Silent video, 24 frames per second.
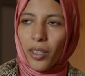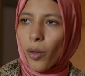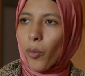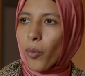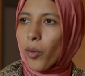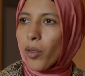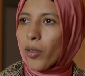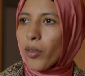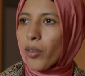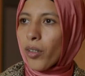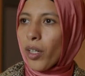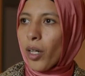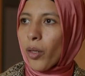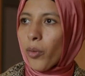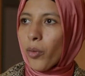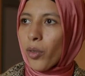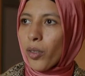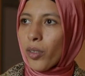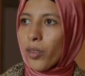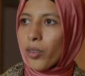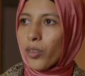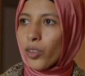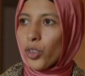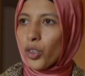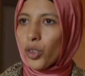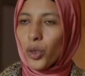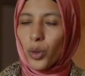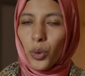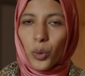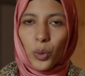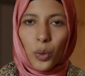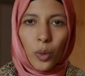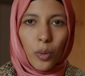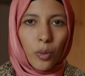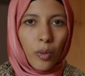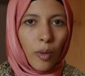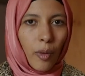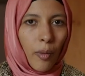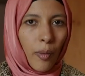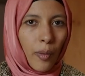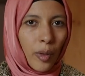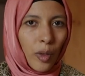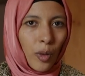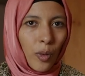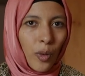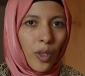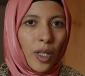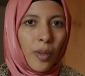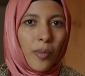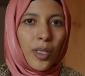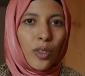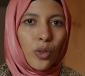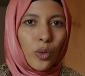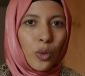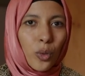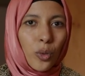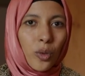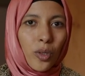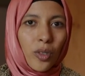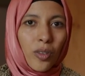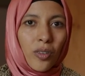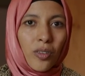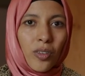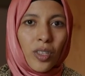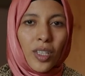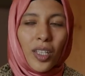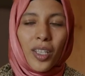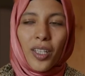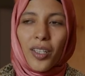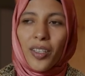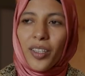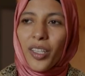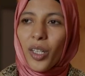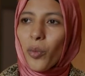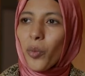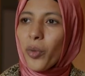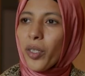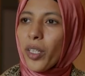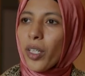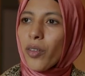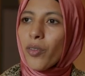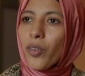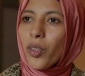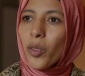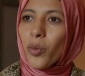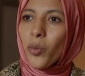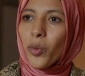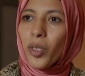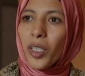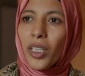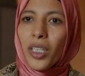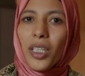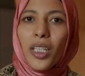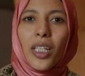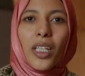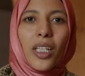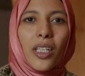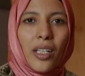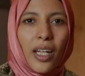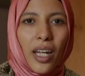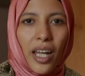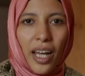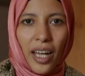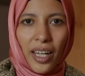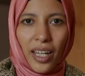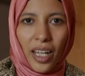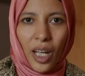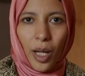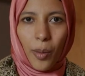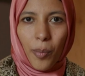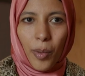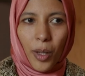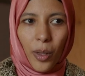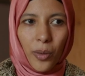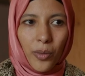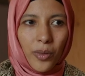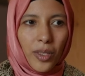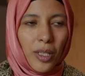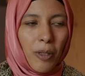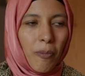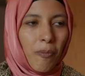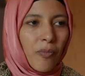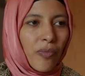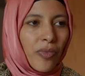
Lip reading: Our shuyukh or our ulama taught us that whenever we hear an ayah about